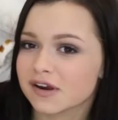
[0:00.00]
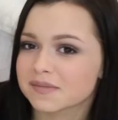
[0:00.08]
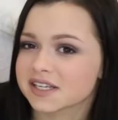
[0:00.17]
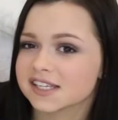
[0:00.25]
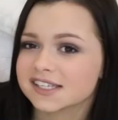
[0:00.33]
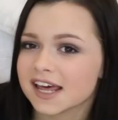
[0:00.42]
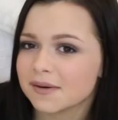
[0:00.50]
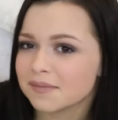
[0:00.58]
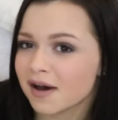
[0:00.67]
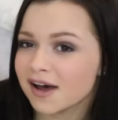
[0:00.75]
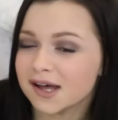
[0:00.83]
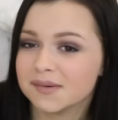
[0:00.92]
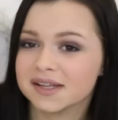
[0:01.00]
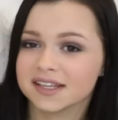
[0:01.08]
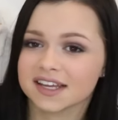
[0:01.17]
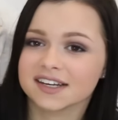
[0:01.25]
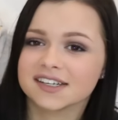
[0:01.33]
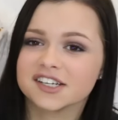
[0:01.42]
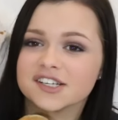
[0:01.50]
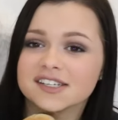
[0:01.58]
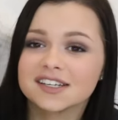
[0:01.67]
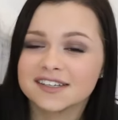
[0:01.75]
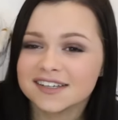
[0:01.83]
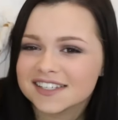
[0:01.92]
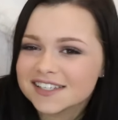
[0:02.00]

from his stepmom that is just